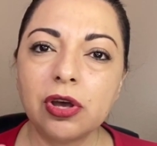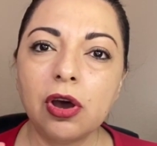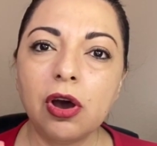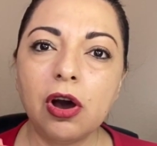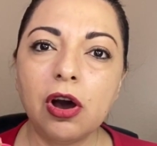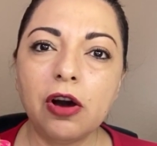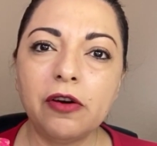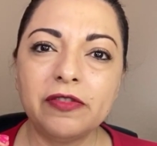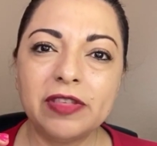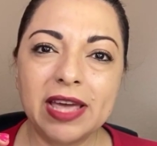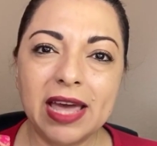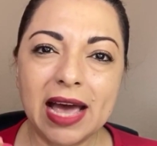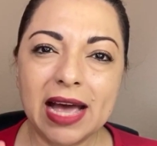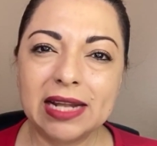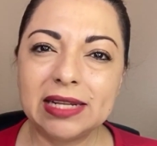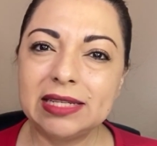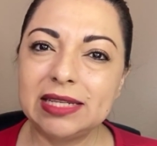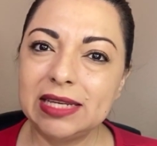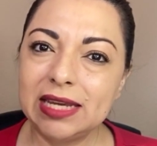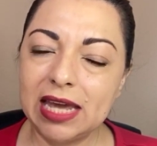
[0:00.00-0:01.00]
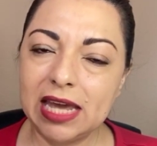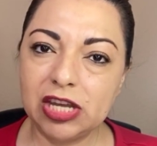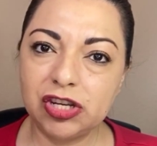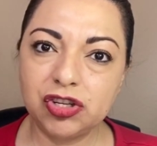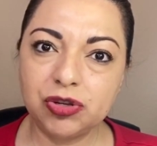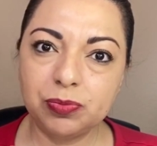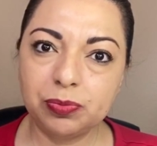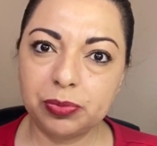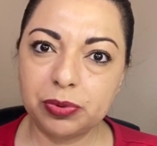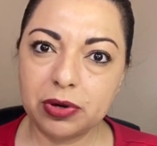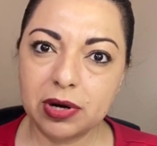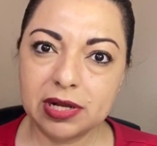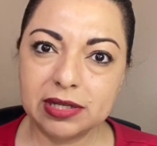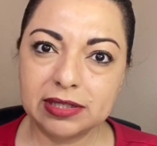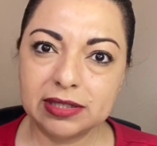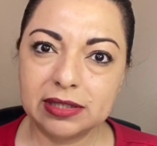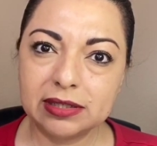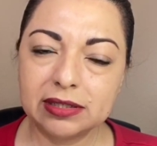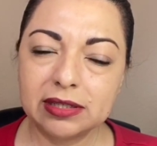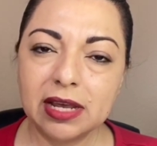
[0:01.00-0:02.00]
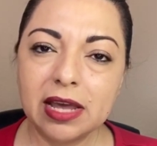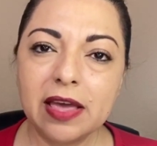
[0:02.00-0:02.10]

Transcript: of the anti-aging process.